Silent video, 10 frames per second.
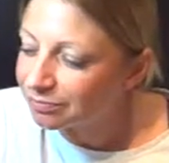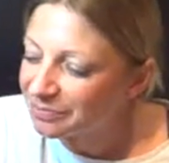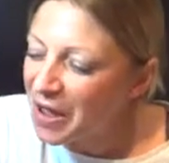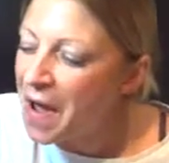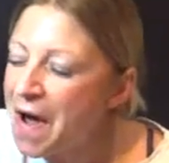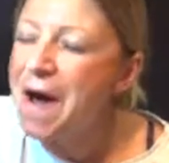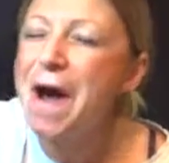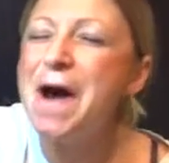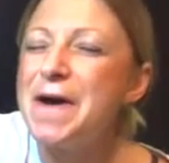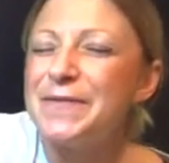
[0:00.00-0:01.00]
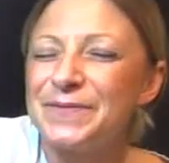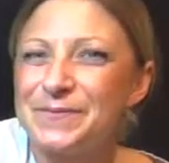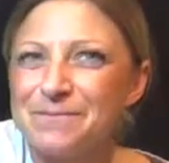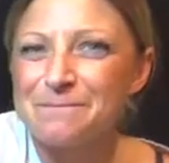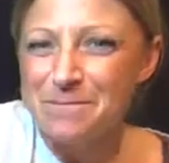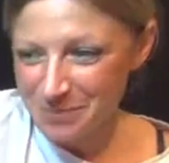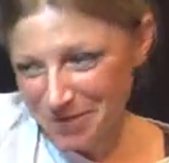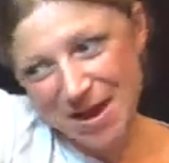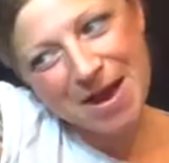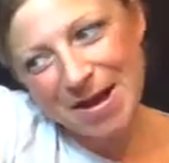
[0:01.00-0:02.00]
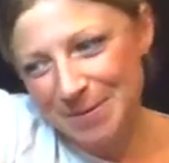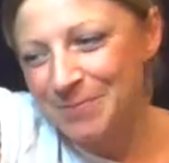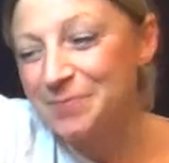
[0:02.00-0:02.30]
live. It's pretty beautiful though.